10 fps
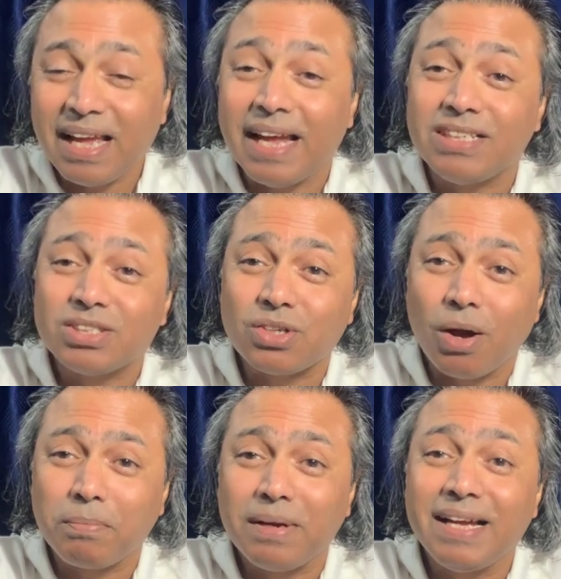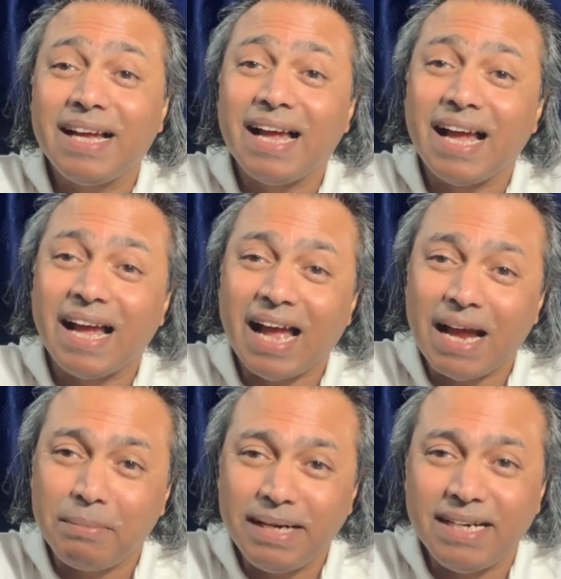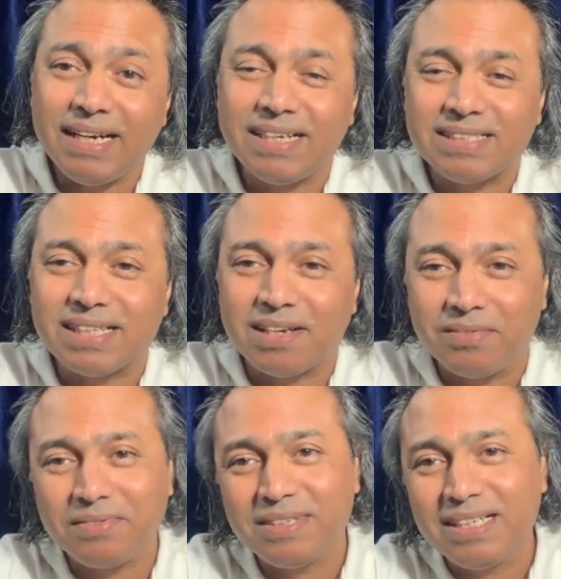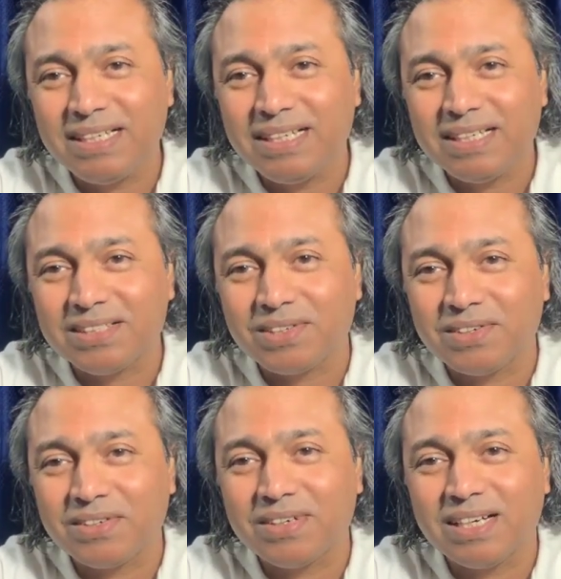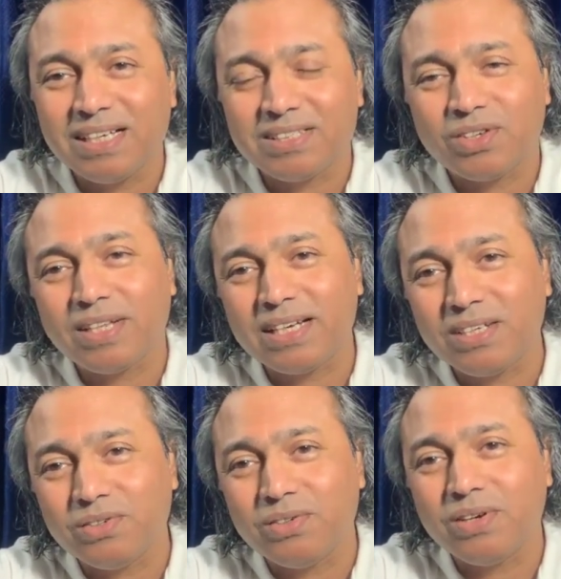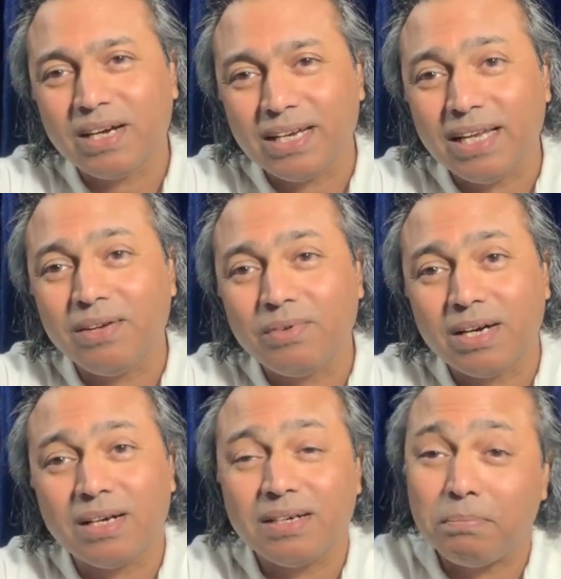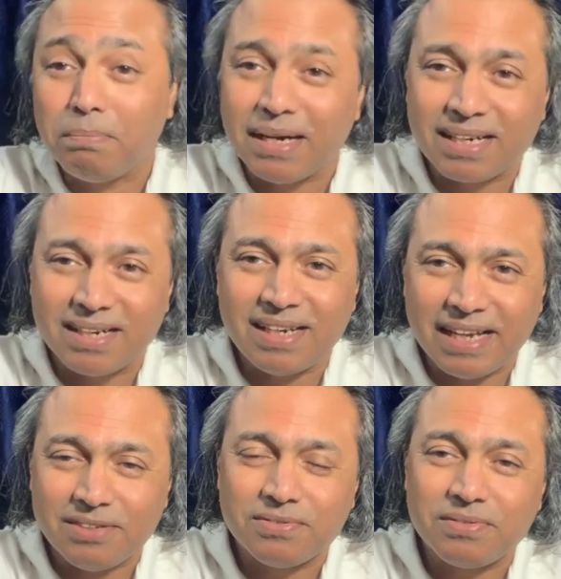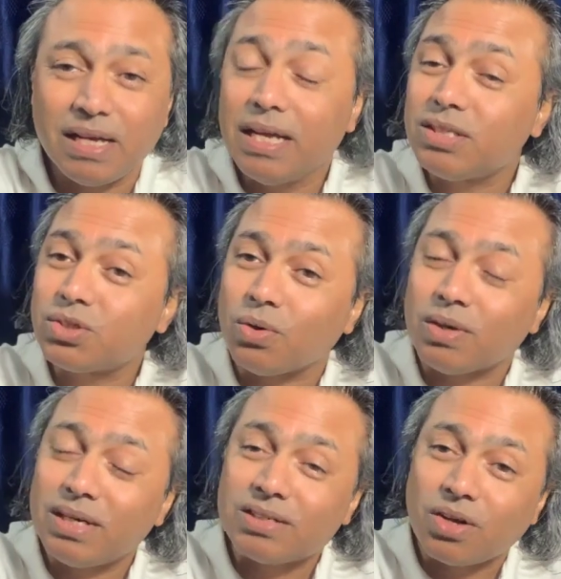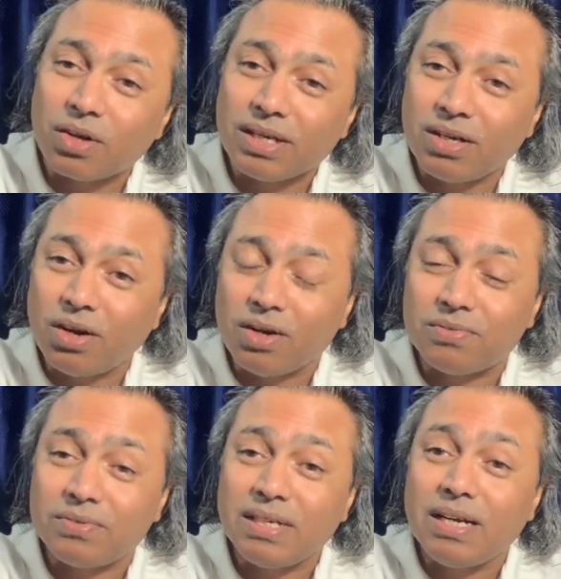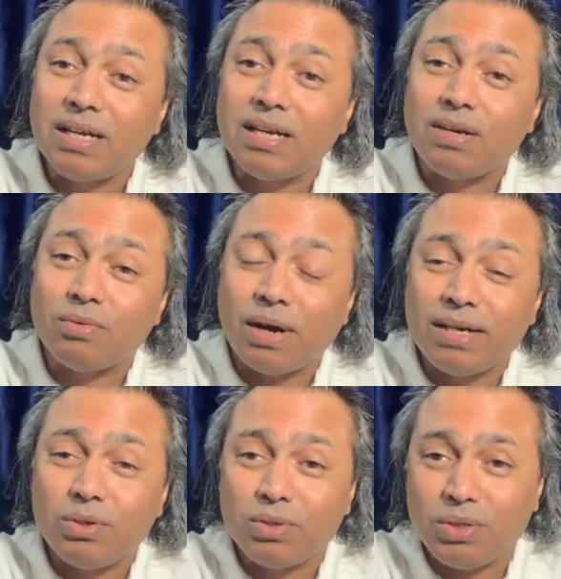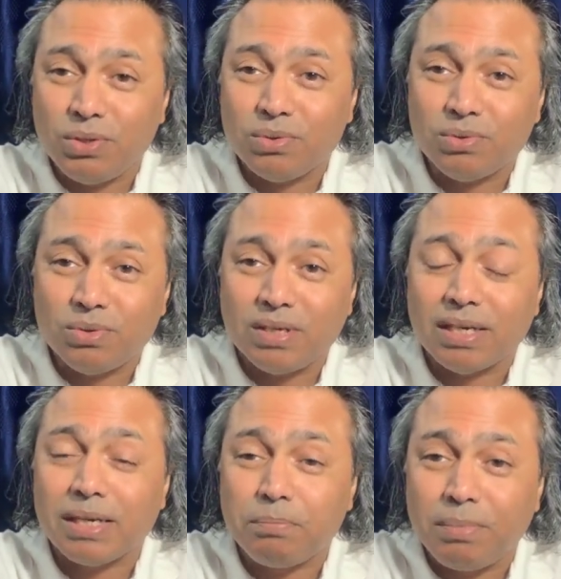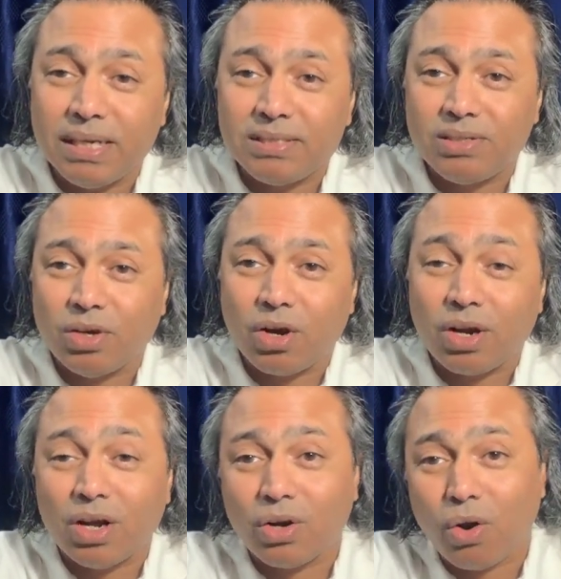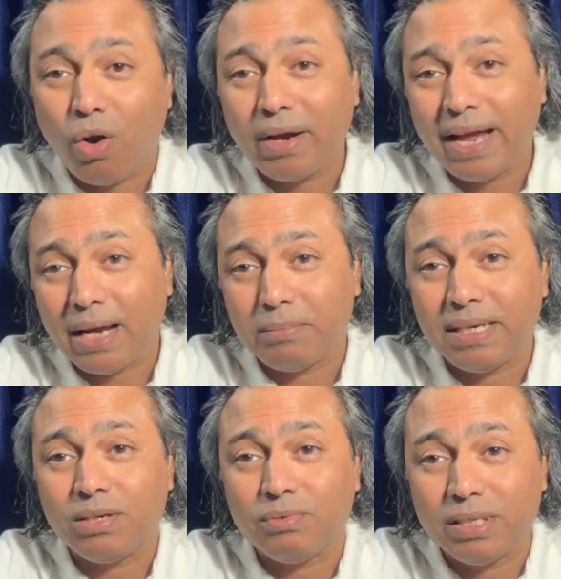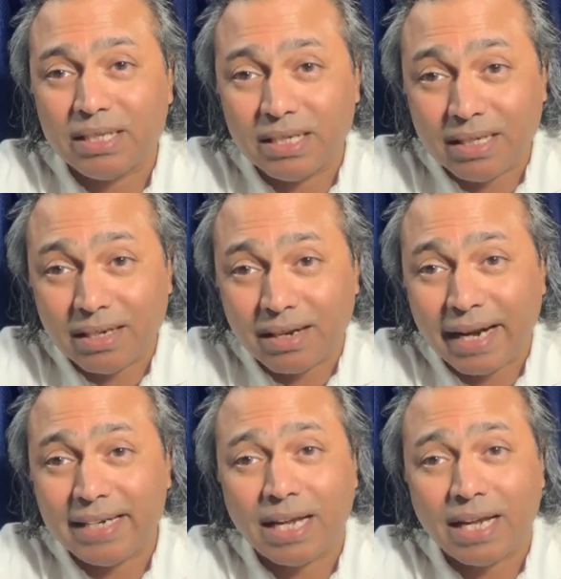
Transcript: and stop habit itself so so that you live a better life so, talking of why don't you replace your wrong habit with right